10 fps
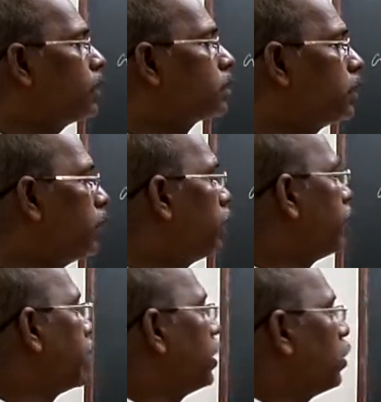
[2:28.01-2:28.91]
is a
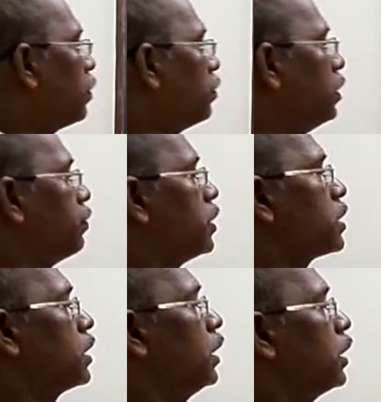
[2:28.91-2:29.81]
derivative of the first
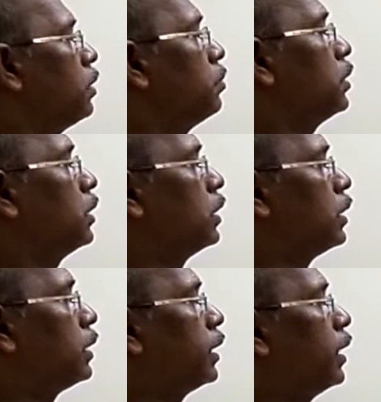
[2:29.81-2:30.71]
term
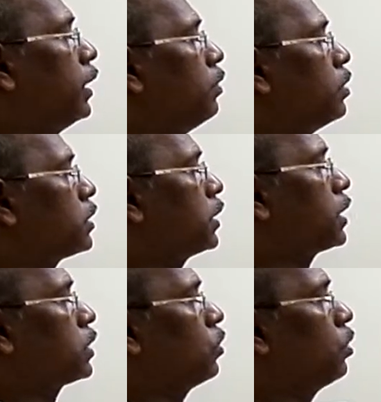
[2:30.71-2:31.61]
tan inverse
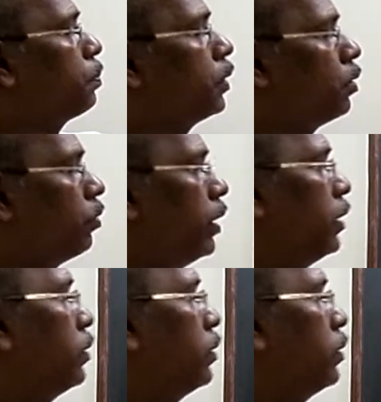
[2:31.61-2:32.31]
x whole power y